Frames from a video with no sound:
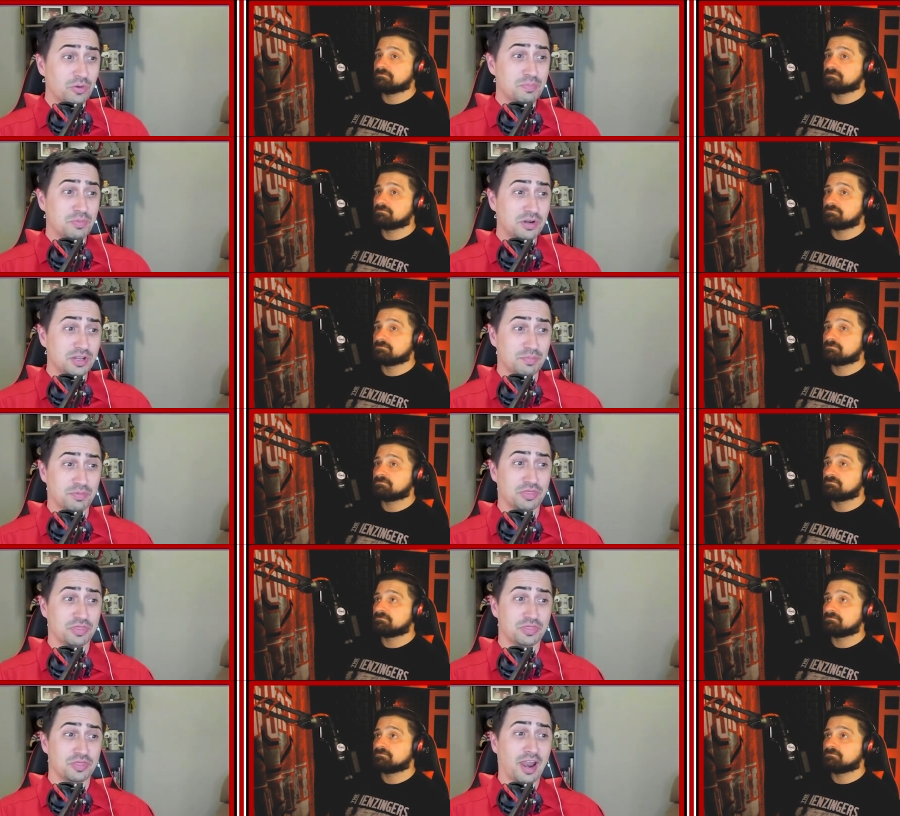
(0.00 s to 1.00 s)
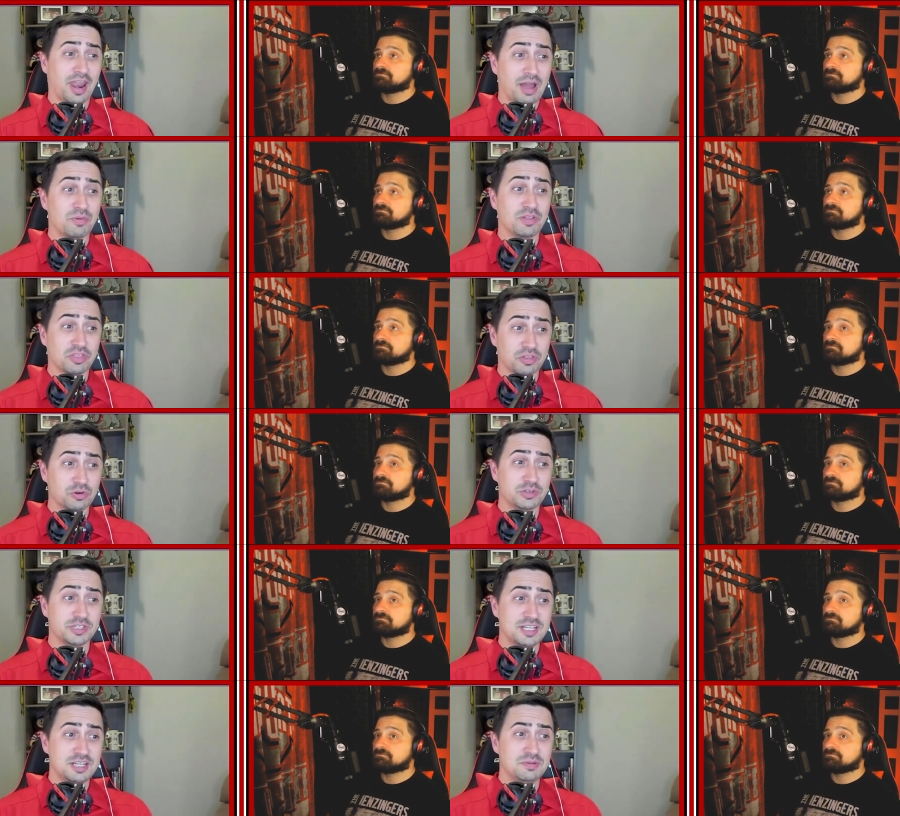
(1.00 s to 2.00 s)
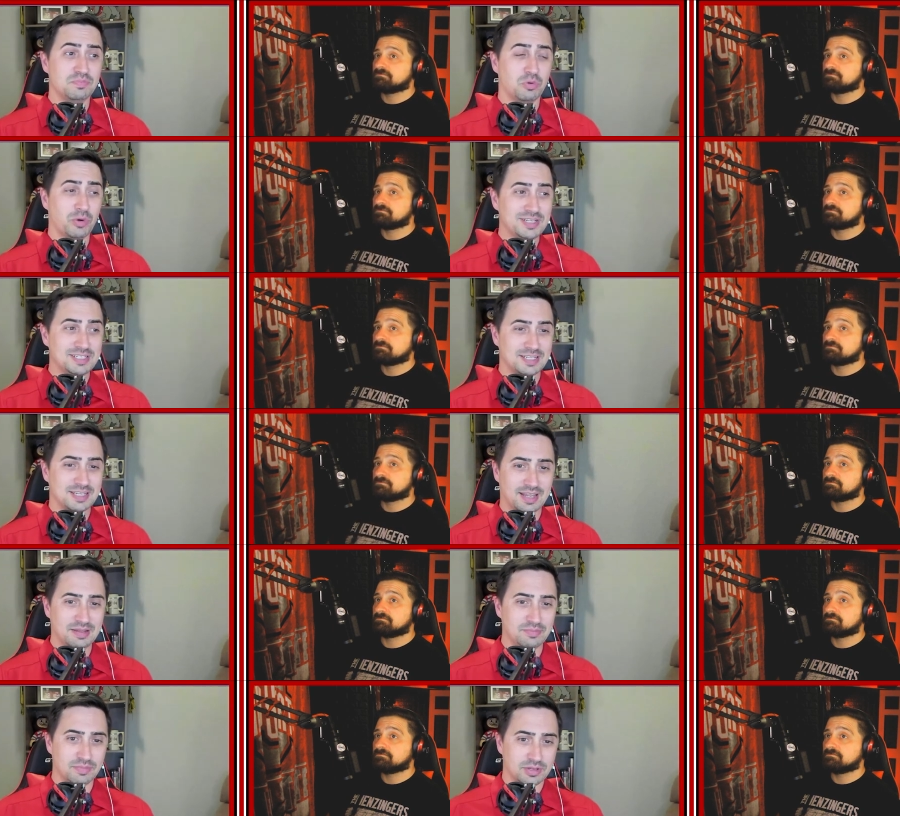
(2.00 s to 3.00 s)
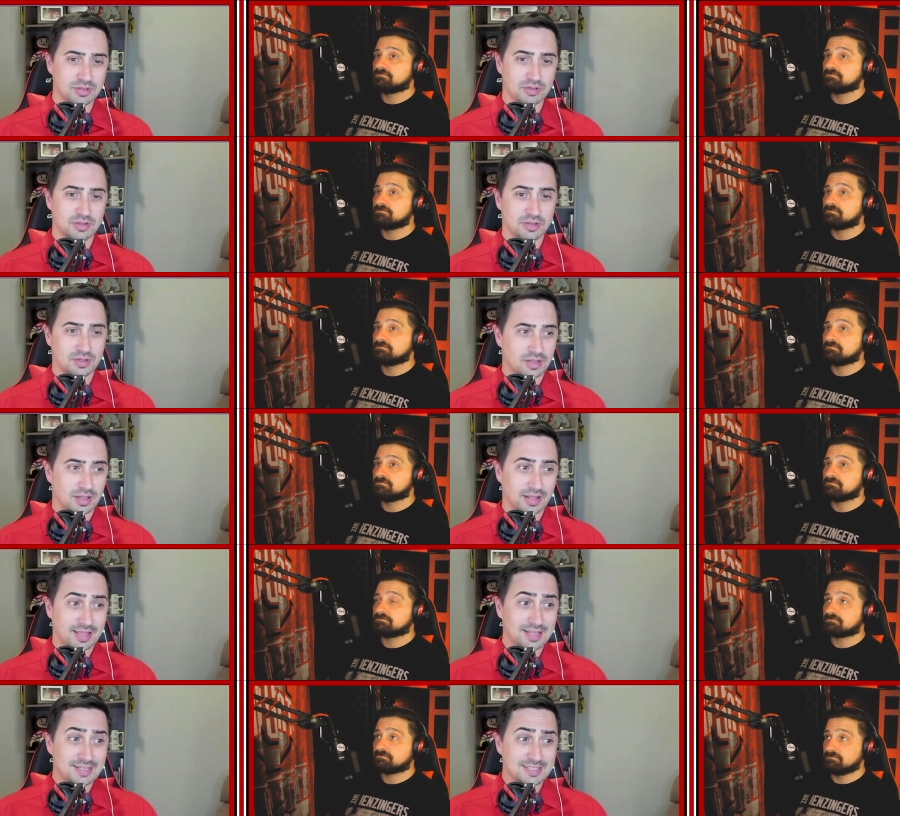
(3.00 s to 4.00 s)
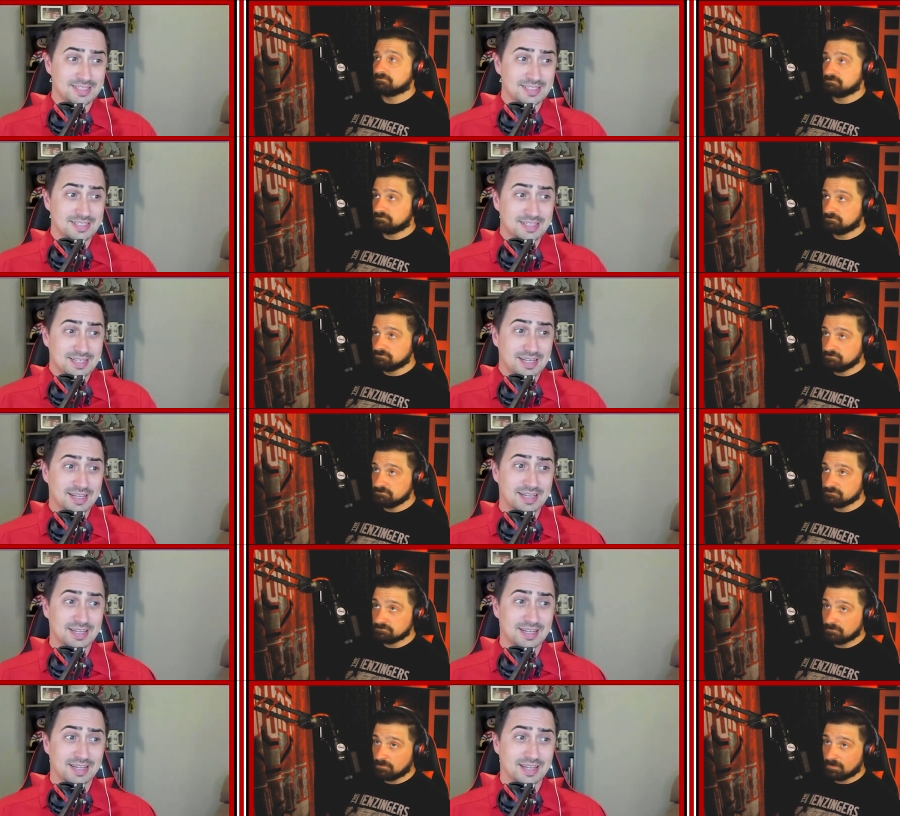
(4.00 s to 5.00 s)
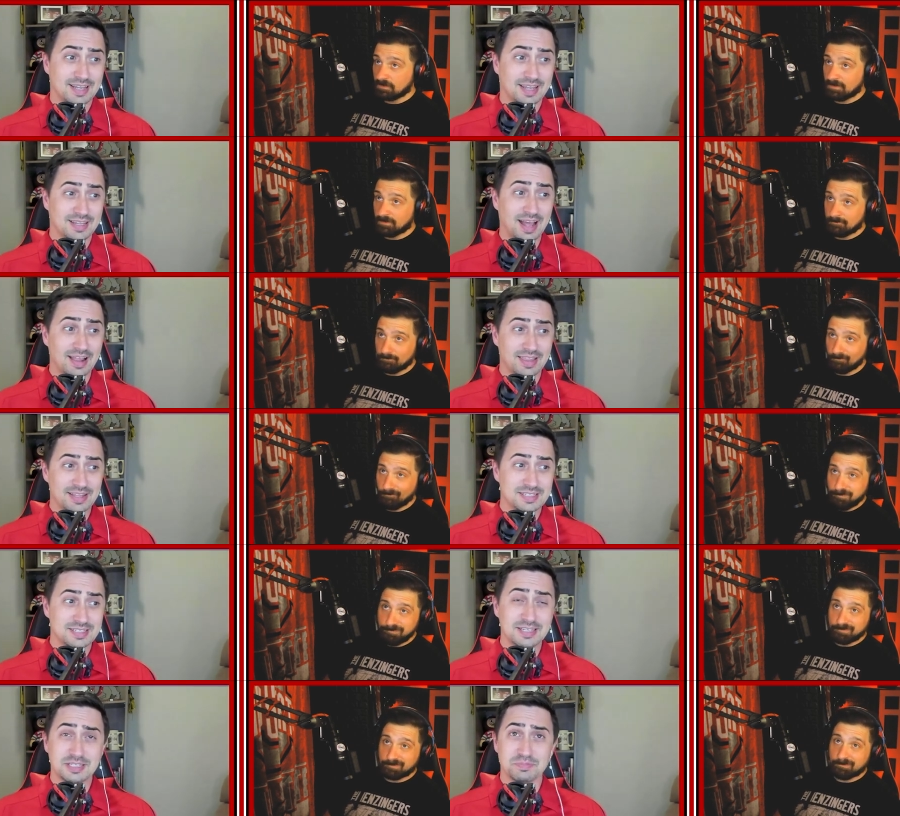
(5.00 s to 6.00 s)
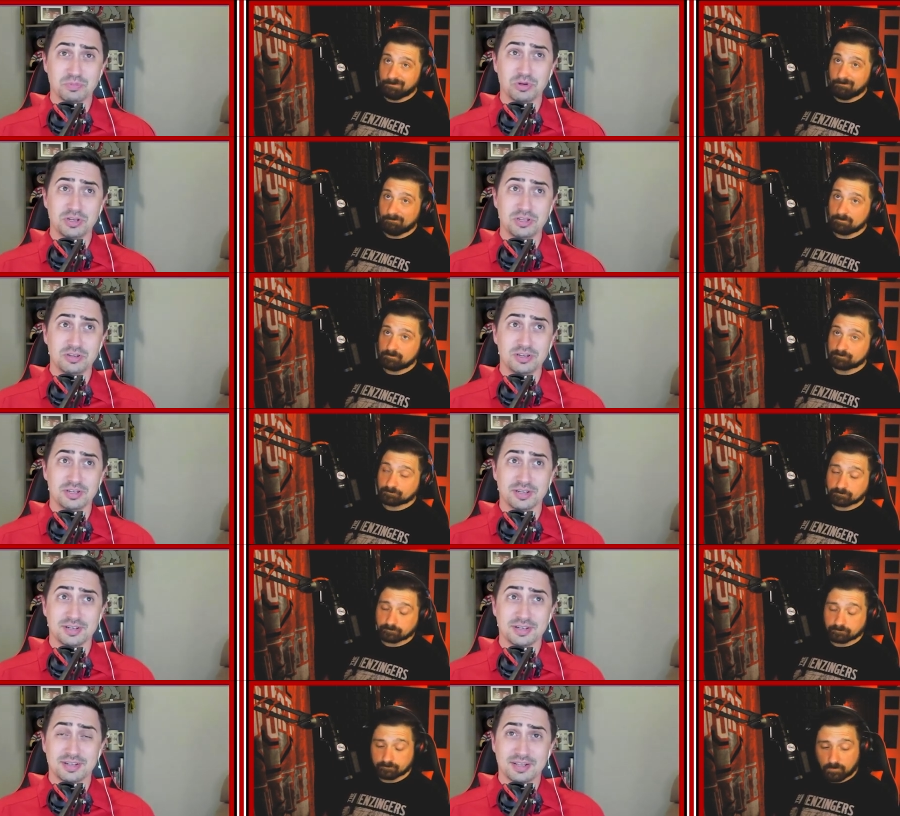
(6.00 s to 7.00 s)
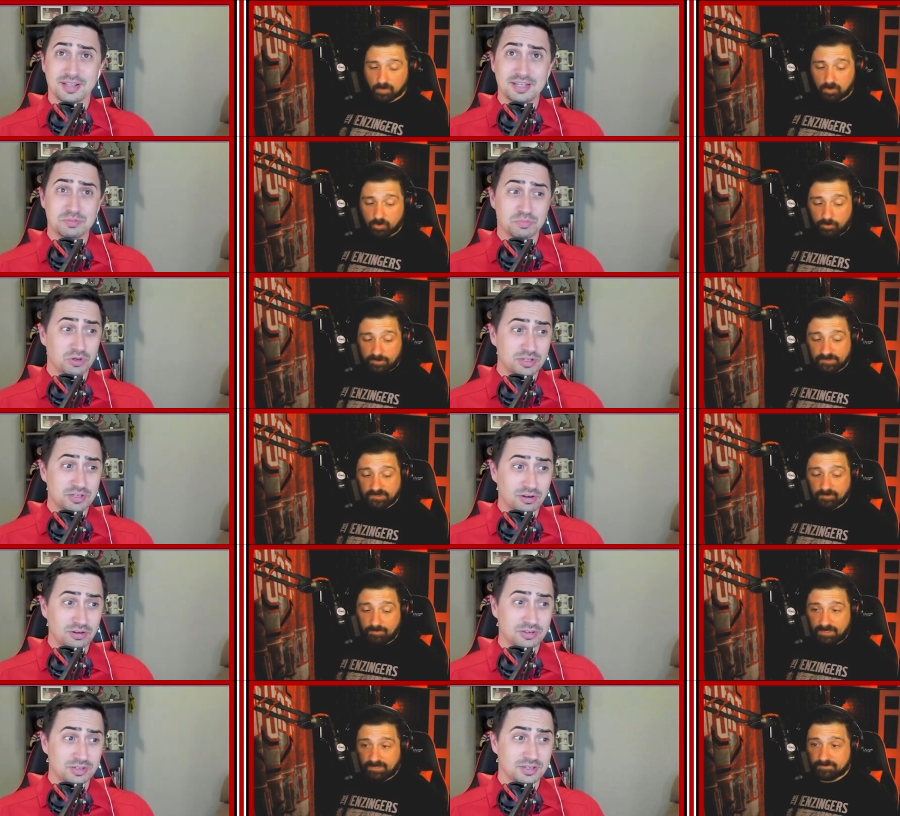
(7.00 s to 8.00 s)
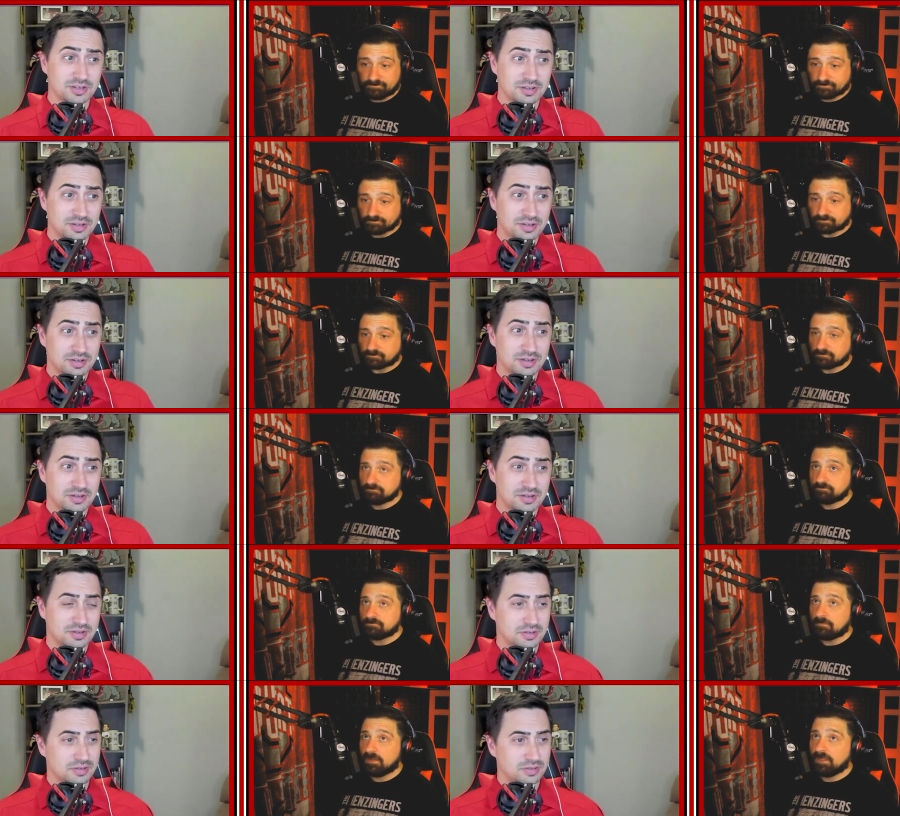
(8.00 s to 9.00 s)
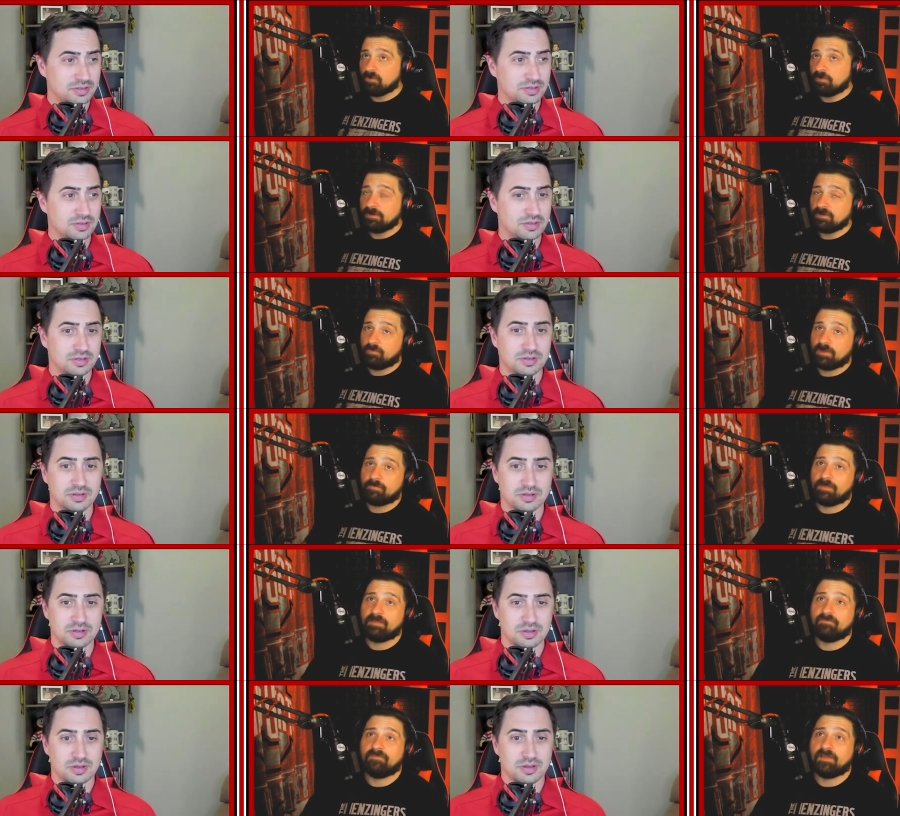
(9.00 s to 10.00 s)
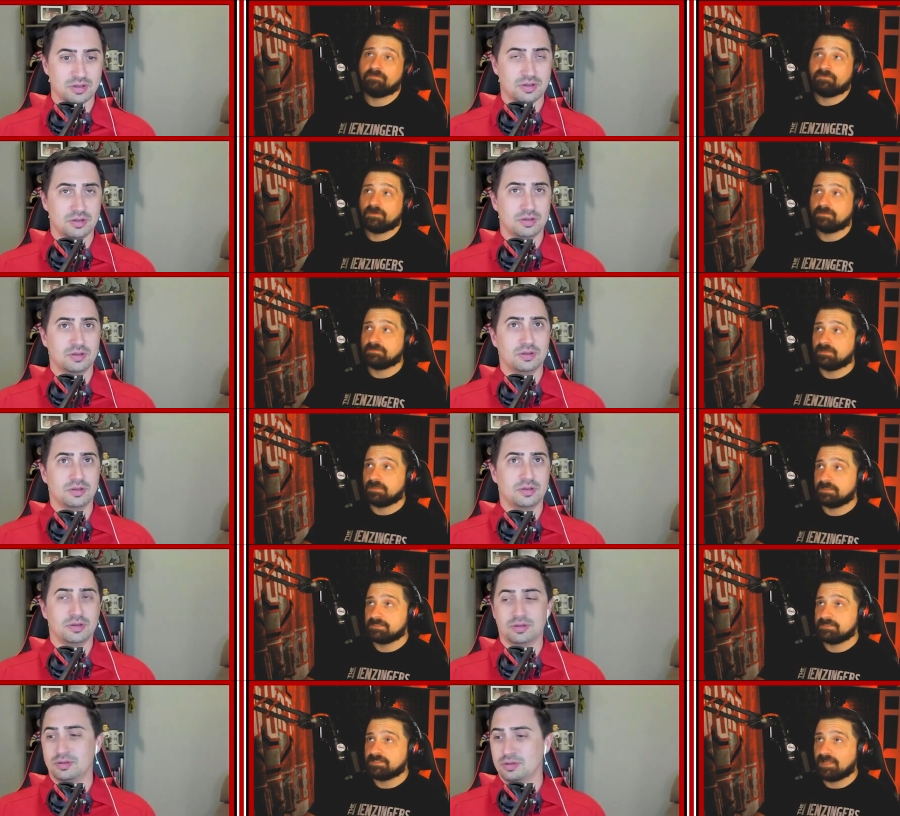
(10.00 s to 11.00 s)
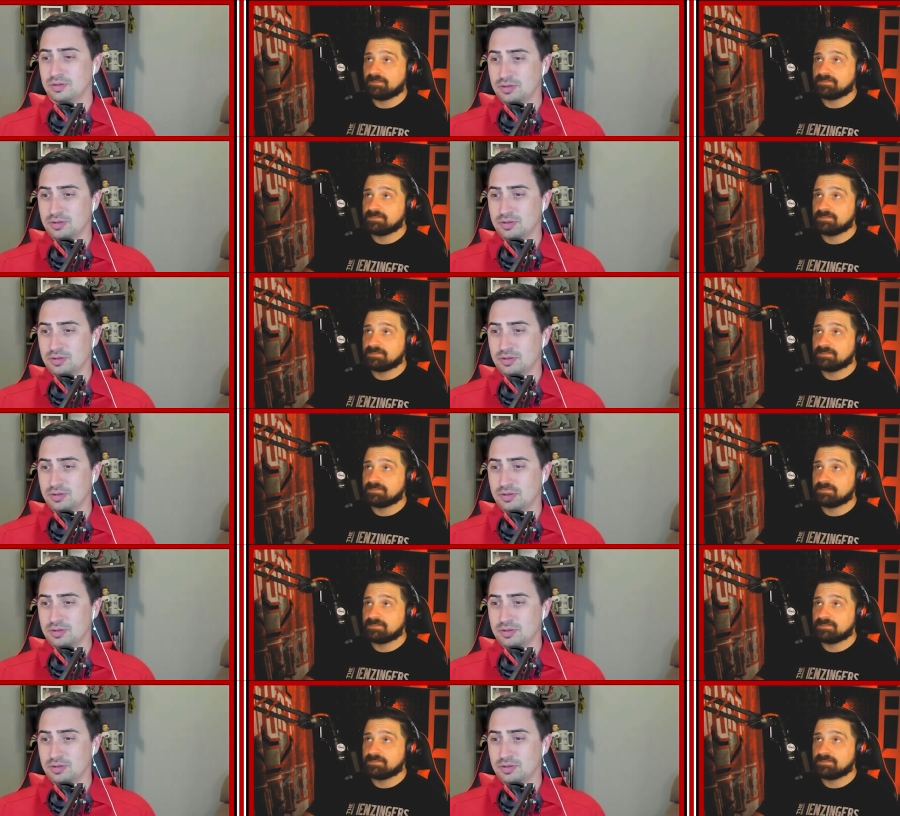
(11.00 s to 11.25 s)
Speaker 1: they're only putting up allowing thirteen points a game. That's
Speaker 2: yeah,
Speaker 1: that's that's pretty good. According that's pretty to darn good.
Speaker 2: According to one of my favorite uh, stat